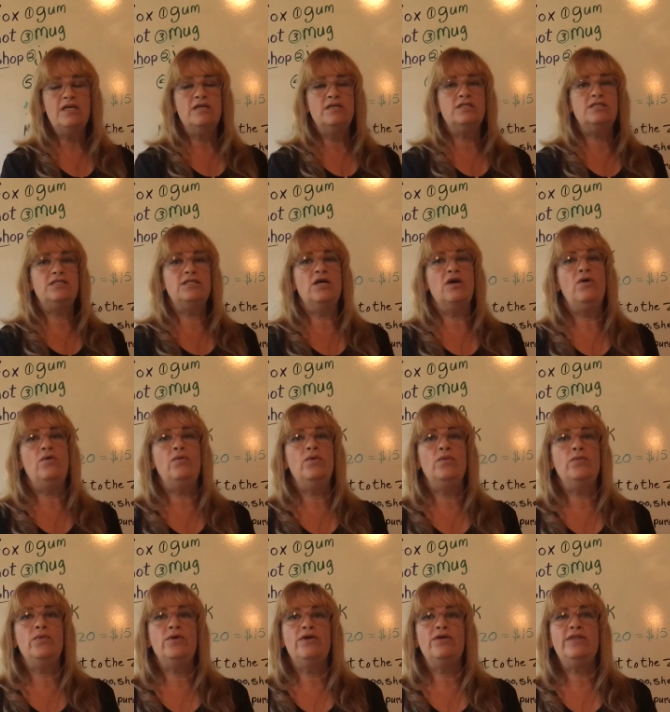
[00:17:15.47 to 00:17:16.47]
So
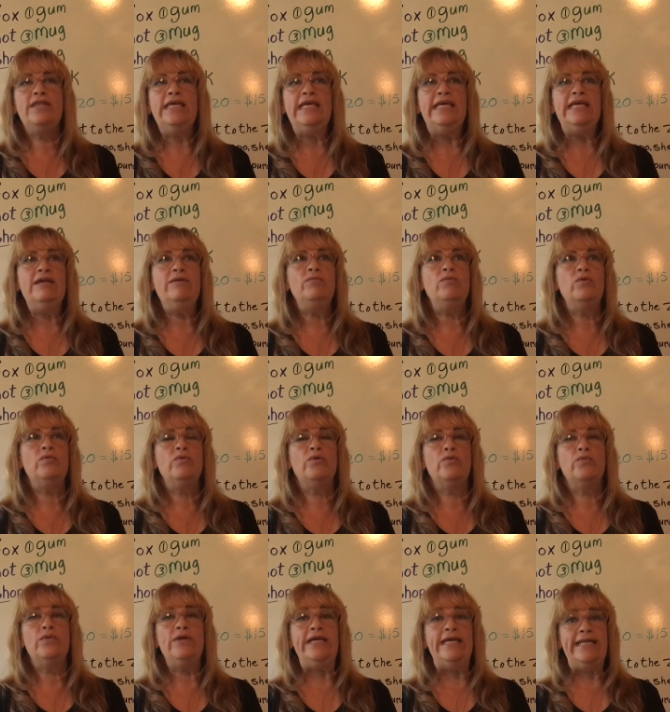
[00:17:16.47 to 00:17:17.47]
when we're thinking, when
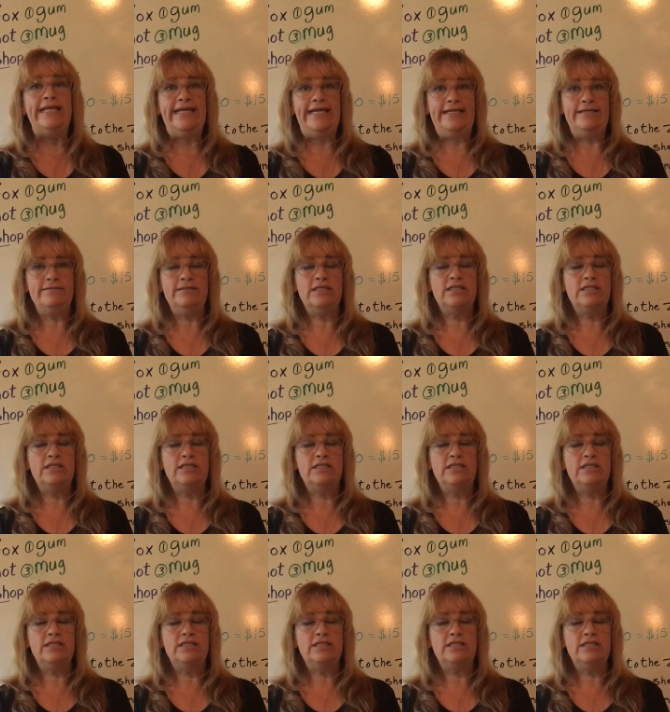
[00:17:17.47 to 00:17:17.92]
we're reading,